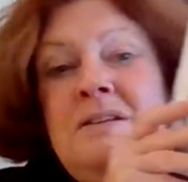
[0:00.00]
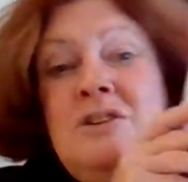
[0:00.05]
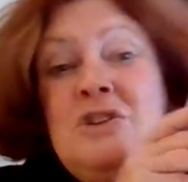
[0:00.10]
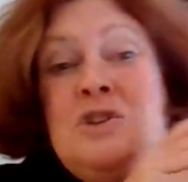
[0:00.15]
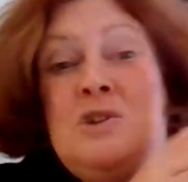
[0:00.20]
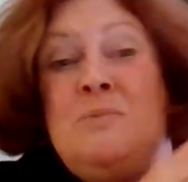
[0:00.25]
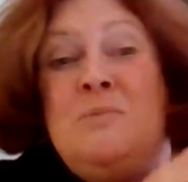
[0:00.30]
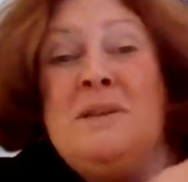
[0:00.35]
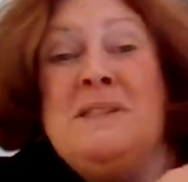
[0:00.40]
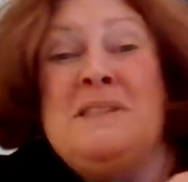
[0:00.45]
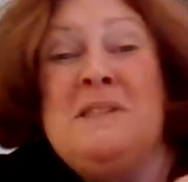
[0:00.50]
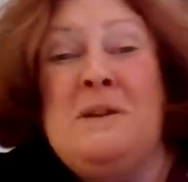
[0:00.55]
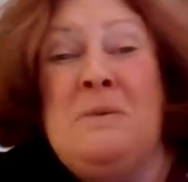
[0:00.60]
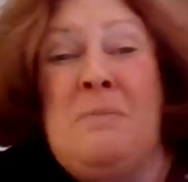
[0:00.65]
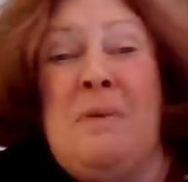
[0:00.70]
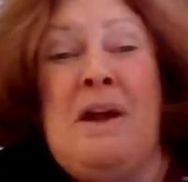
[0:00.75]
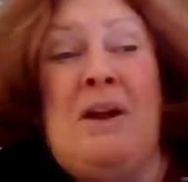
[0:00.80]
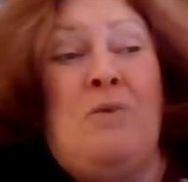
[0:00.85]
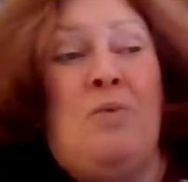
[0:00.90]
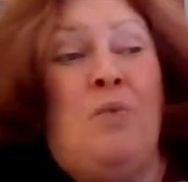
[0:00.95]
She must have
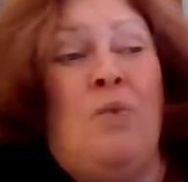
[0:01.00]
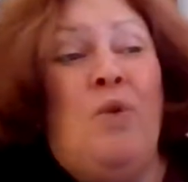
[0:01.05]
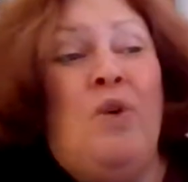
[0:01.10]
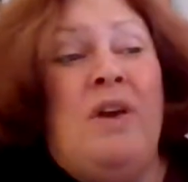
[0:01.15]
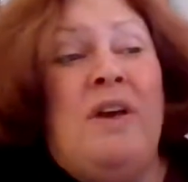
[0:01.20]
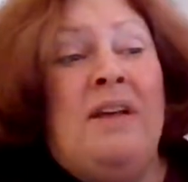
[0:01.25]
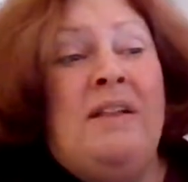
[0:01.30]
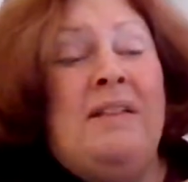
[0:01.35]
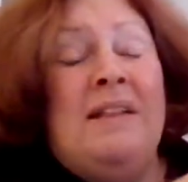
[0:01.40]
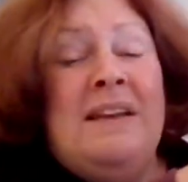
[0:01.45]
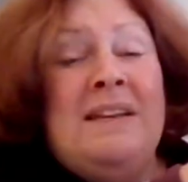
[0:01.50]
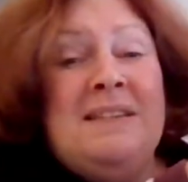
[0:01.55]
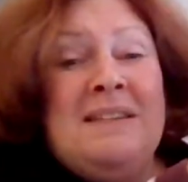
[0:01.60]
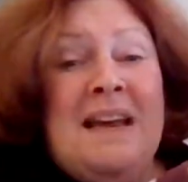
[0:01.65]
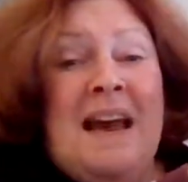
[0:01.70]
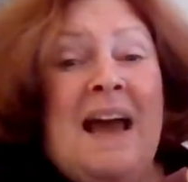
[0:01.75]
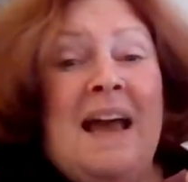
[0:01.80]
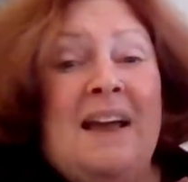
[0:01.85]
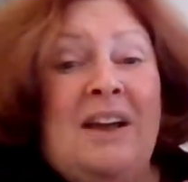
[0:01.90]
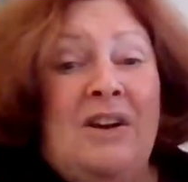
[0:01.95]
been really
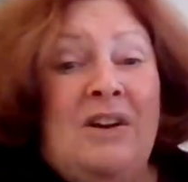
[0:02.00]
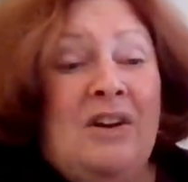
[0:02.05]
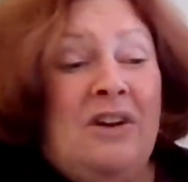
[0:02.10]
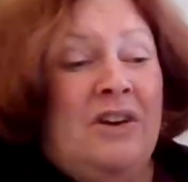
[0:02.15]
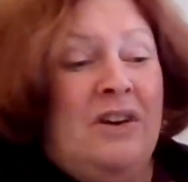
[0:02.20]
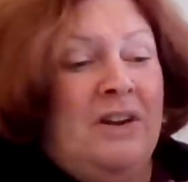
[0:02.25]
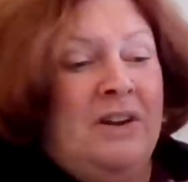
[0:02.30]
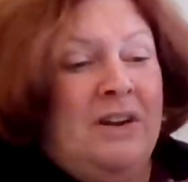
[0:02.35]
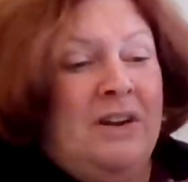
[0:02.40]
tired.